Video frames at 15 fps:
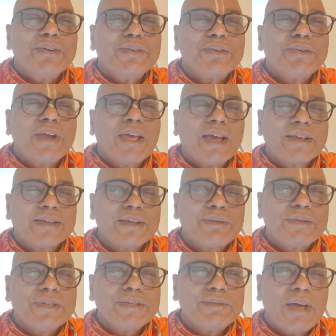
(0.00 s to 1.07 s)
We should
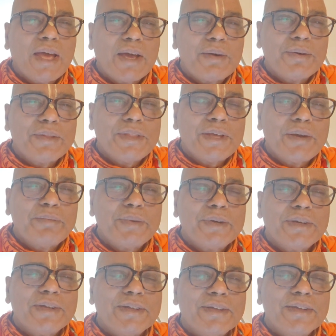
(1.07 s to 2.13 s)
accept this Bhagavad
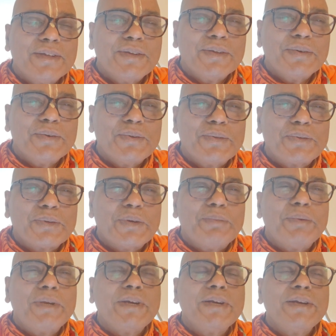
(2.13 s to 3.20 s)
Dharma. So
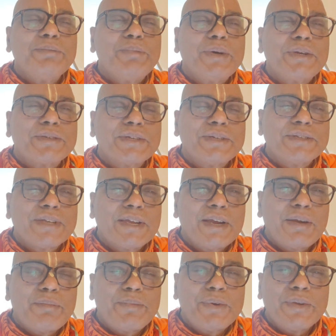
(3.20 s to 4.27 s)
many persons
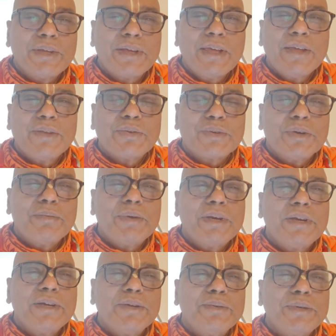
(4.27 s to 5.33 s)
are doing so
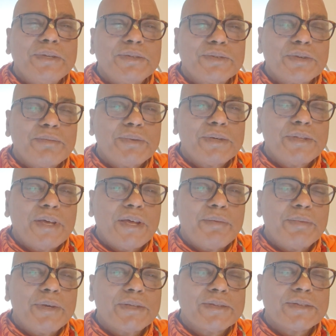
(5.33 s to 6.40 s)
many duties, so many
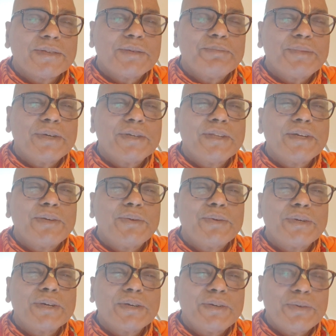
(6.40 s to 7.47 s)
dharmas, but they
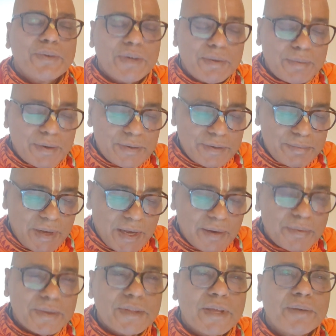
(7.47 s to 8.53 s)
don't know about
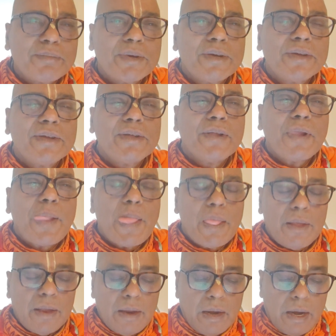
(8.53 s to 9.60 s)
Bhagavad Dharma.
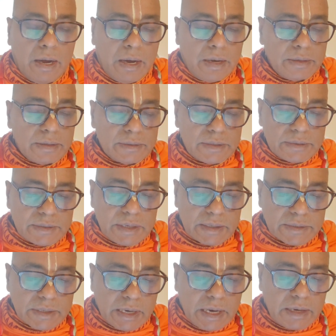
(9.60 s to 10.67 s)
And this is
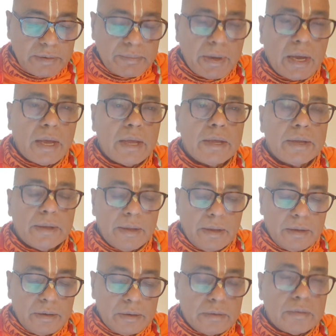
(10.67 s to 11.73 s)
described by
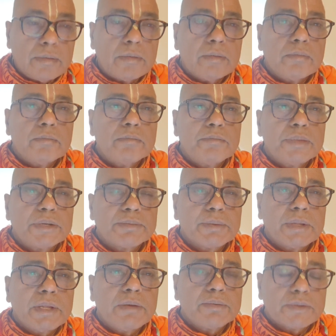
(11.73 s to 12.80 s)

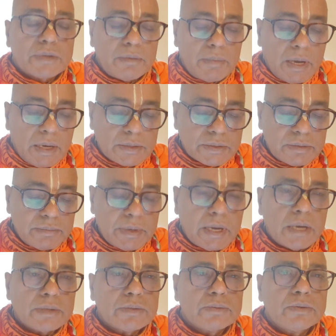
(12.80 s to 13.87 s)
Bhismadev, Samasa
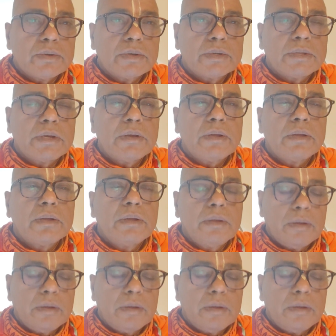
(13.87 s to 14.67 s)
Vyasa Yogata.